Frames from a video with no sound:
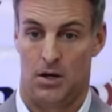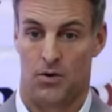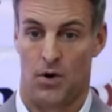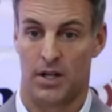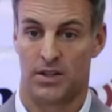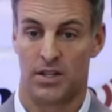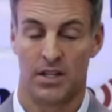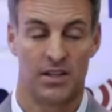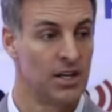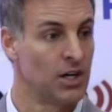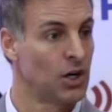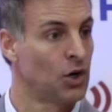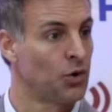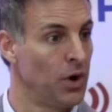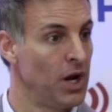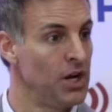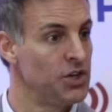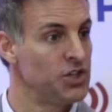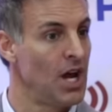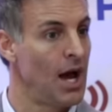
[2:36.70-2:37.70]
Right? They did a
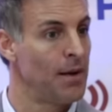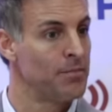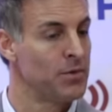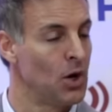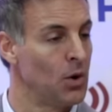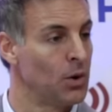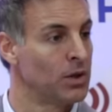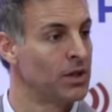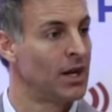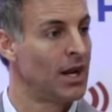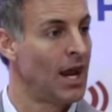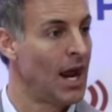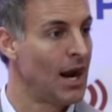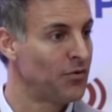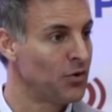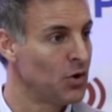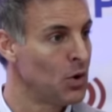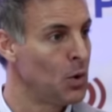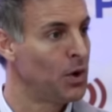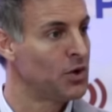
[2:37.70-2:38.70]
great job knowing that
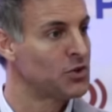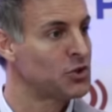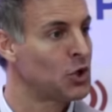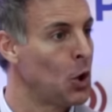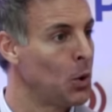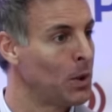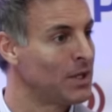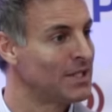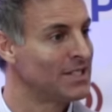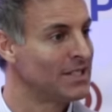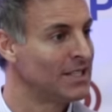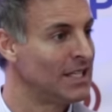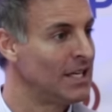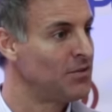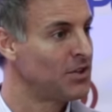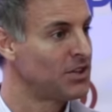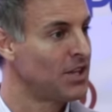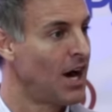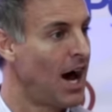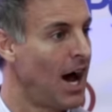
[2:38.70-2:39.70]
everyone is going to
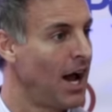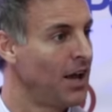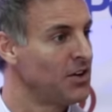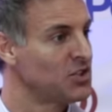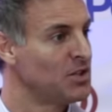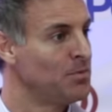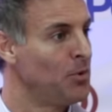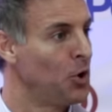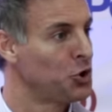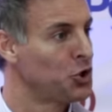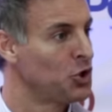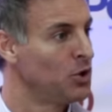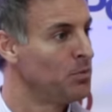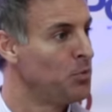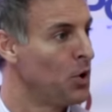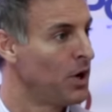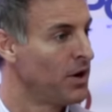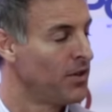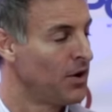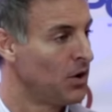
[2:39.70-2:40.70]
leave at the highest emotional
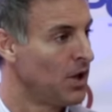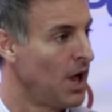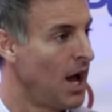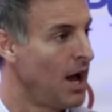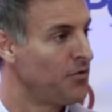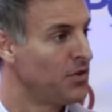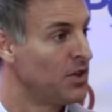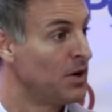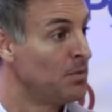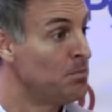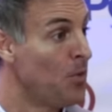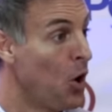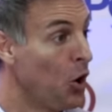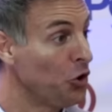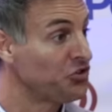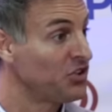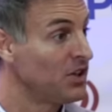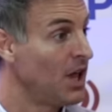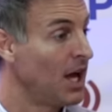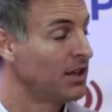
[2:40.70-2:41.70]
point of their life, and they're
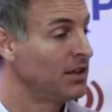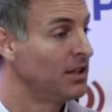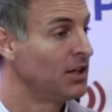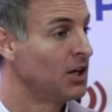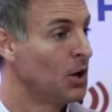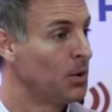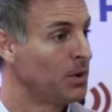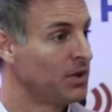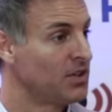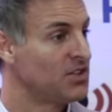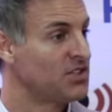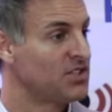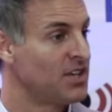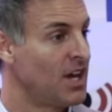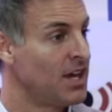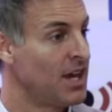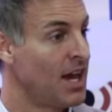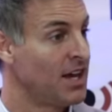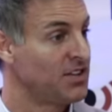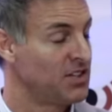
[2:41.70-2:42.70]
most likely going to
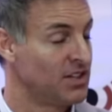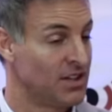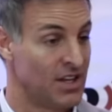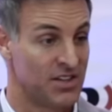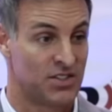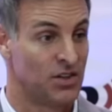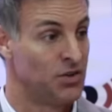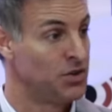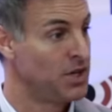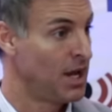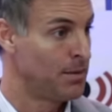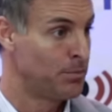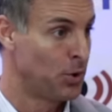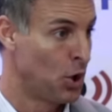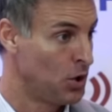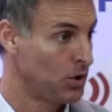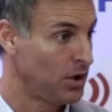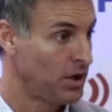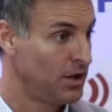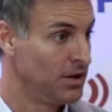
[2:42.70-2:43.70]
say yes unless they're dead
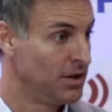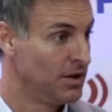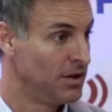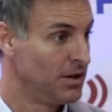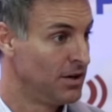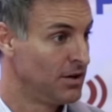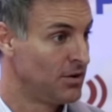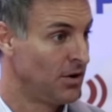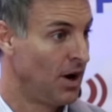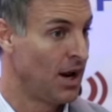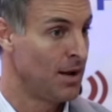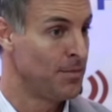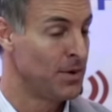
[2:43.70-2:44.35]
broke. Right?